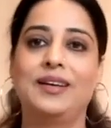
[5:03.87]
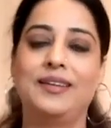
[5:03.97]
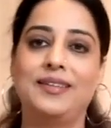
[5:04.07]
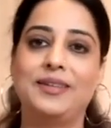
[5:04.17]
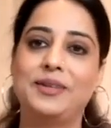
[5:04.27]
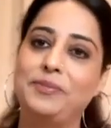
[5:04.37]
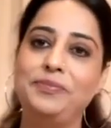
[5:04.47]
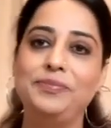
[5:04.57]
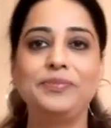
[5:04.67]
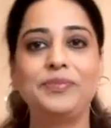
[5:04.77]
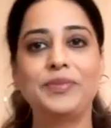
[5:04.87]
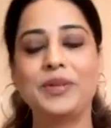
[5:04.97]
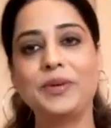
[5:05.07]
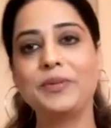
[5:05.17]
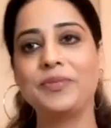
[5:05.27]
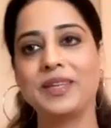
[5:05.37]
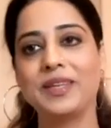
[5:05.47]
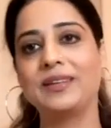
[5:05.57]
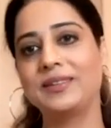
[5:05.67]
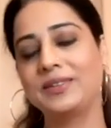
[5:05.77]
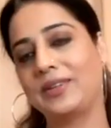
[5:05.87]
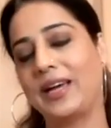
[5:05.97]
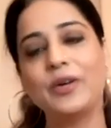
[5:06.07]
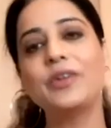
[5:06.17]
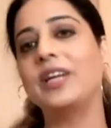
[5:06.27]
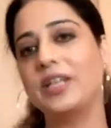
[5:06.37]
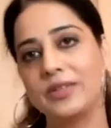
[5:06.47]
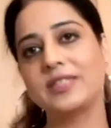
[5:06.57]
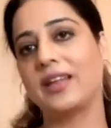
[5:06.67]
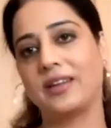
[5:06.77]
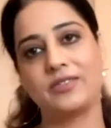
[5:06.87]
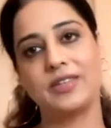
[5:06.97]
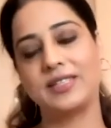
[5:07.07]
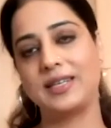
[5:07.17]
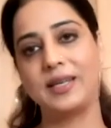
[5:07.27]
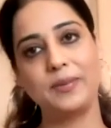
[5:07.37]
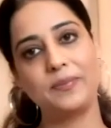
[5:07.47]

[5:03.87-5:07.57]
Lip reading: Uh, so I could relate to this character easily.